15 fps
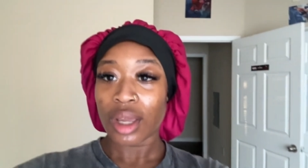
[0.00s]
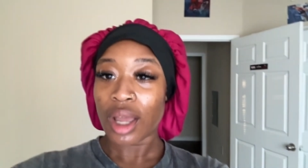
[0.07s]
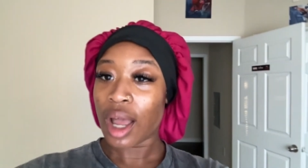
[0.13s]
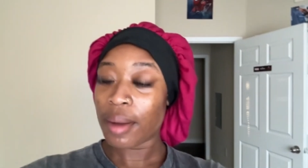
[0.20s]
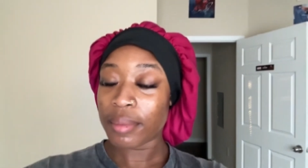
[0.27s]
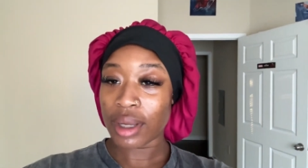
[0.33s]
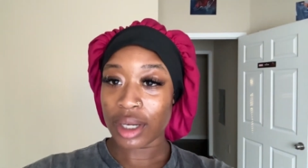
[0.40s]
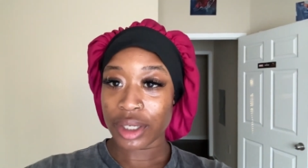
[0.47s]

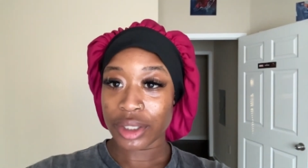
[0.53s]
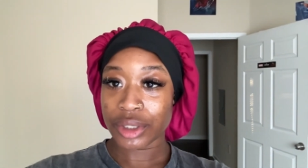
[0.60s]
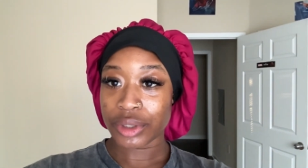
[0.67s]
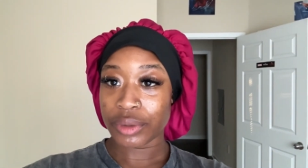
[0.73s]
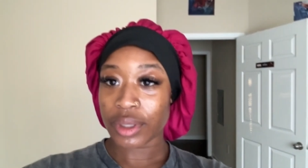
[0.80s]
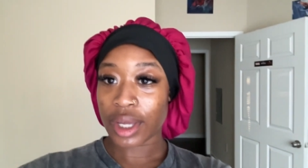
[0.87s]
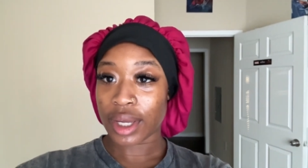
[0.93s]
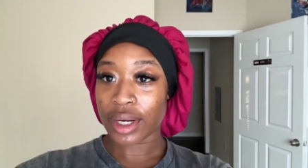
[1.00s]
I'm not going to do
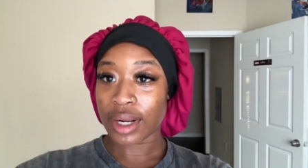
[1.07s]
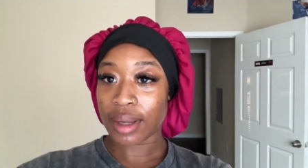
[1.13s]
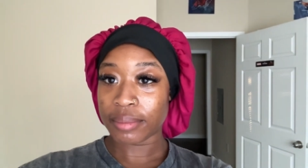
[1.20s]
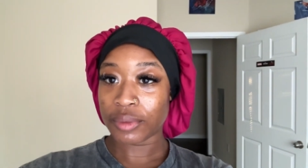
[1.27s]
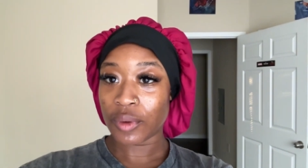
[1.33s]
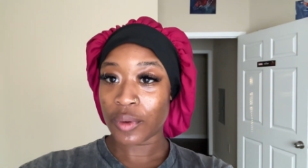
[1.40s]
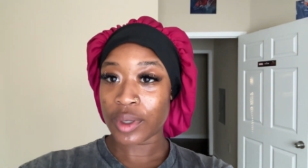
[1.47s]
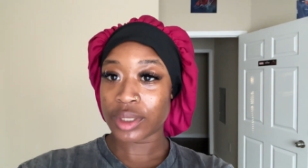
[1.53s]
that. I'm
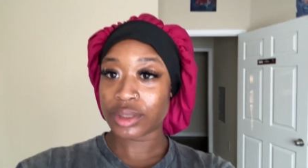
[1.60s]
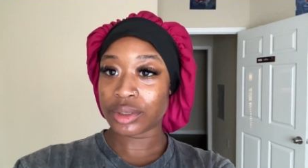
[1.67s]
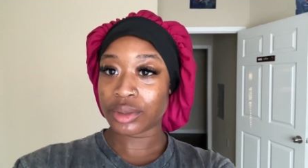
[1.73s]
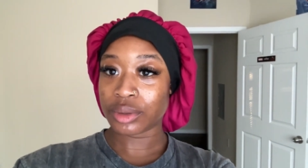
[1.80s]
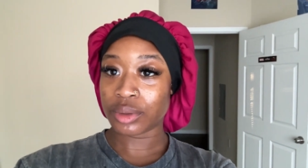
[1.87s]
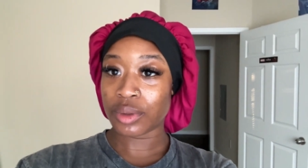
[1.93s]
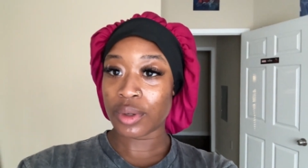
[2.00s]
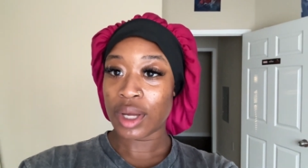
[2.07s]
going
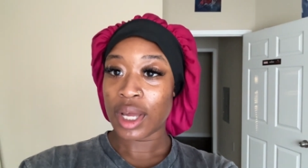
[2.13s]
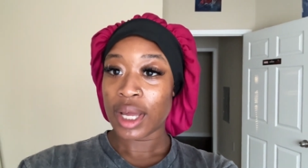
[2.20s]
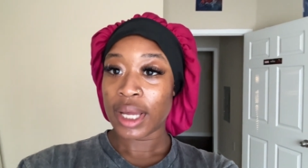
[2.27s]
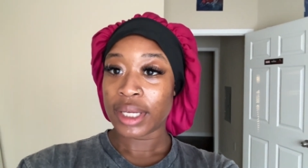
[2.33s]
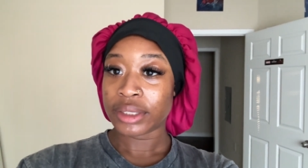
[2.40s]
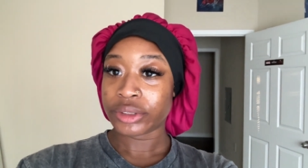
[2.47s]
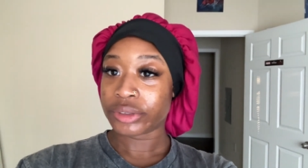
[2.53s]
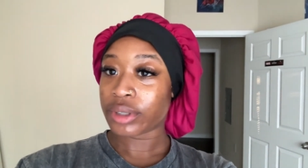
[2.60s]
to
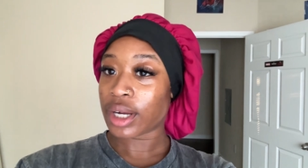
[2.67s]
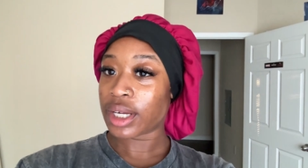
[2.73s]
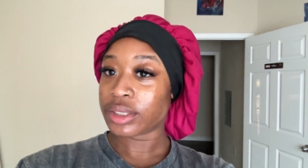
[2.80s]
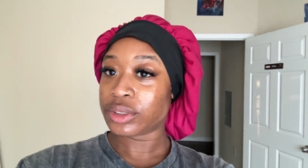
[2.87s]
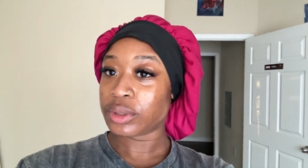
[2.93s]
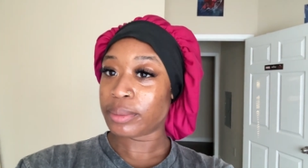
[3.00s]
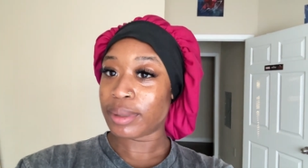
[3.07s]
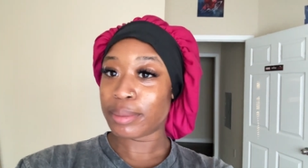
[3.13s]
try
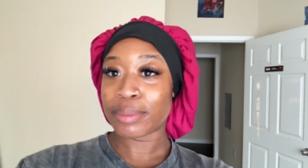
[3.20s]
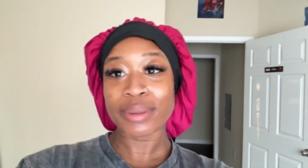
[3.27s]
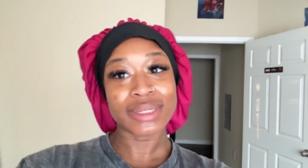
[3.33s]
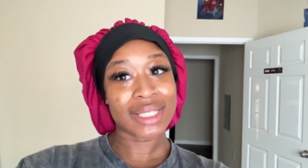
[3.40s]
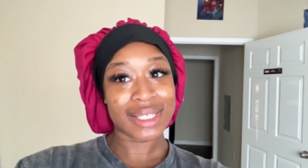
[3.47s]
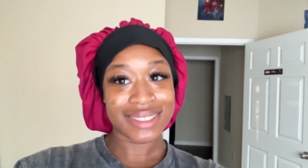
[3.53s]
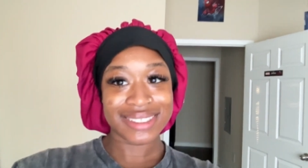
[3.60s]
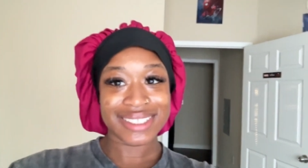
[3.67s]
to be
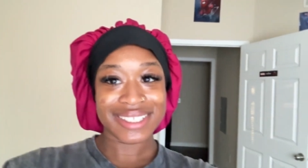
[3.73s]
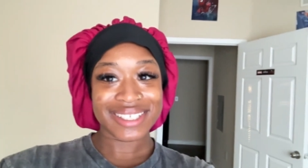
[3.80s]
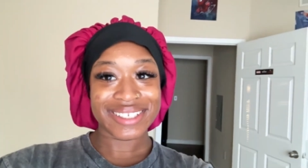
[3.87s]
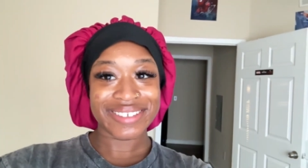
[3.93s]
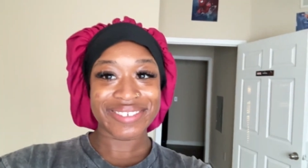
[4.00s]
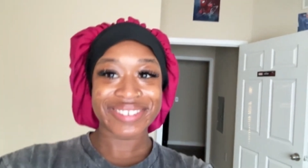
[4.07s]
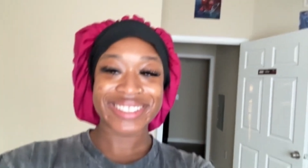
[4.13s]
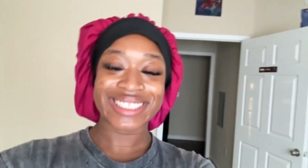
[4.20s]

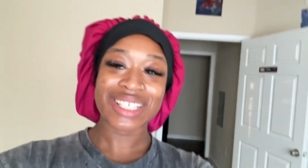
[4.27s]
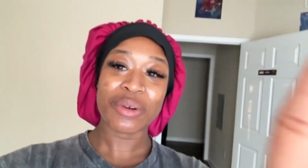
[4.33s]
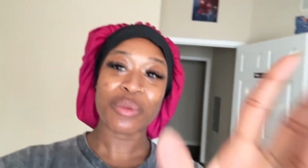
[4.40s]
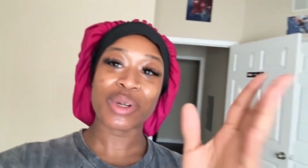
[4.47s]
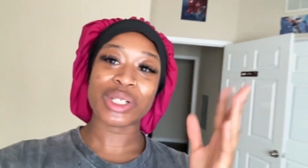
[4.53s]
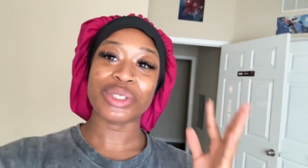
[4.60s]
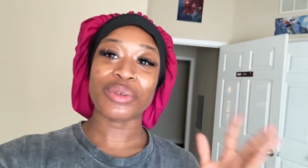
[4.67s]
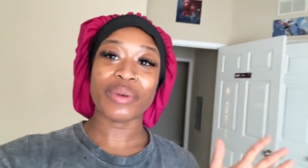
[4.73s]
productive. So
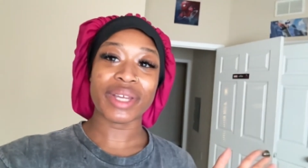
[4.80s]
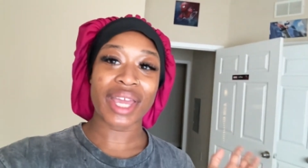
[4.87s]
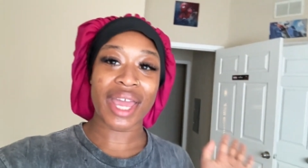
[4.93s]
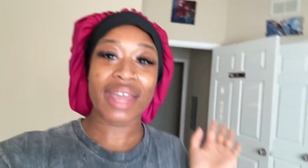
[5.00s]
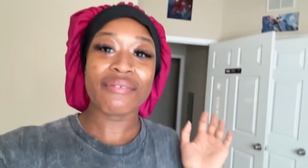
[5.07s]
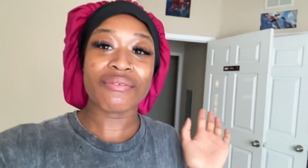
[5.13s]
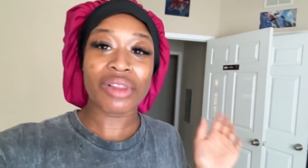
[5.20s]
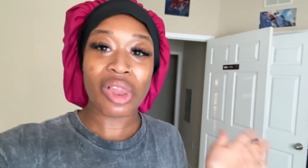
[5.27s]
we're doing
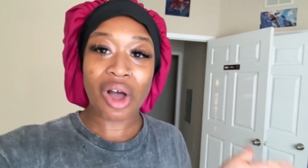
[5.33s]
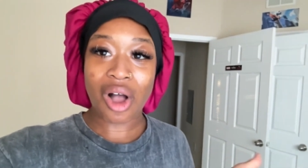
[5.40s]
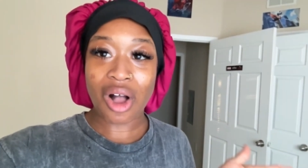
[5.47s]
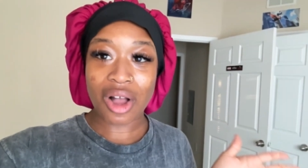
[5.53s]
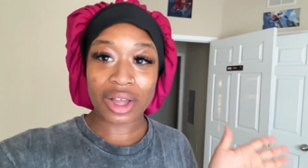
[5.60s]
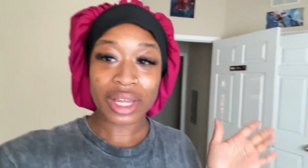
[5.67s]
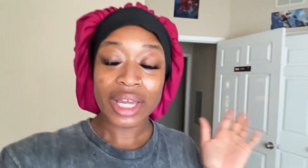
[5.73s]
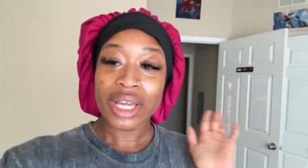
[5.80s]
a
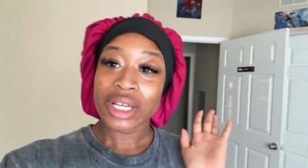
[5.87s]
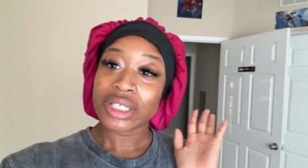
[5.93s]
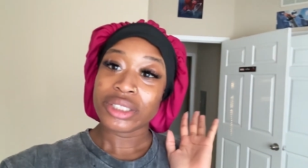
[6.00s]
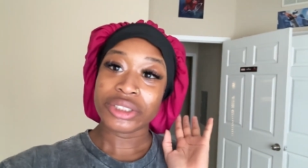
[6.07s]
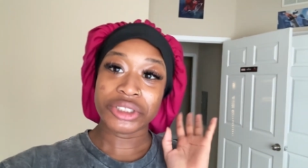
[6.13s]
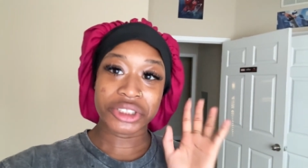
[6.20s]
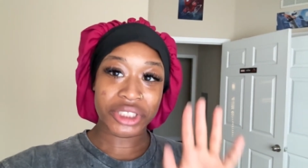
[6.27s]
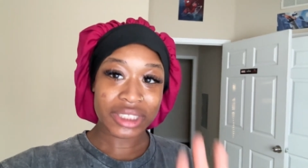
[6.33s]
vlog
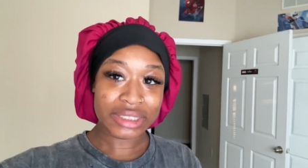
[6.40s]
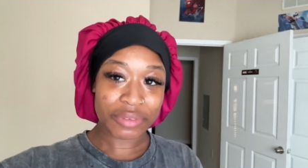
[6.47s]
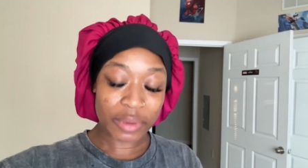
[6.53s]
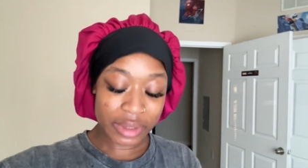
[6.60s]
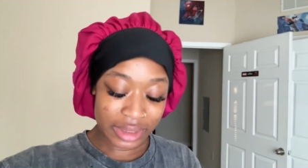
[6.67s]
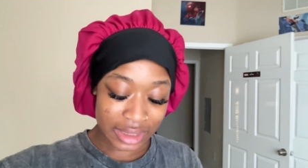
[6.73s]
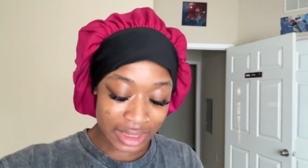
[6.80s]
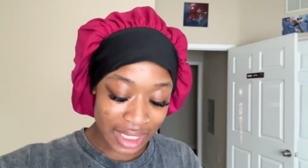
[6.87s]
just for
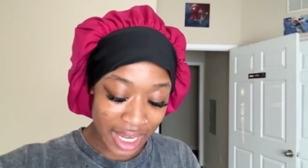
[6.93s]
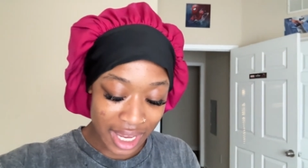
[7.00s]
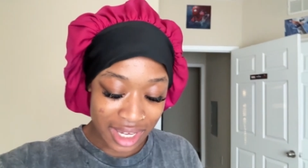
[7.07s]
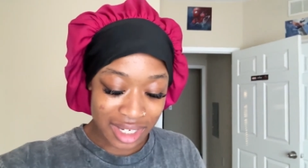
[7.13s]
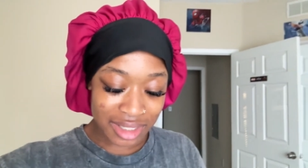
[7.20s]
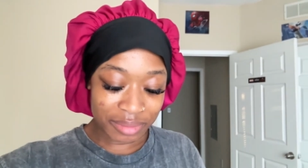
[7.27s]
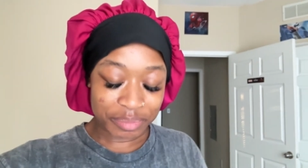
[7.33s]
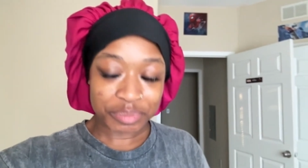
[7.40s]

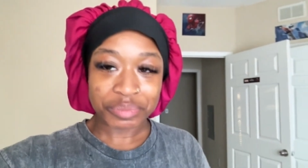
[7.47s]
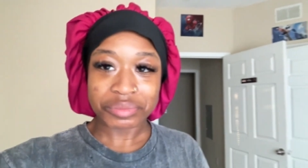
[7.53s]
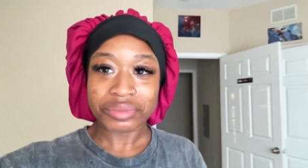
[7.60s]
today.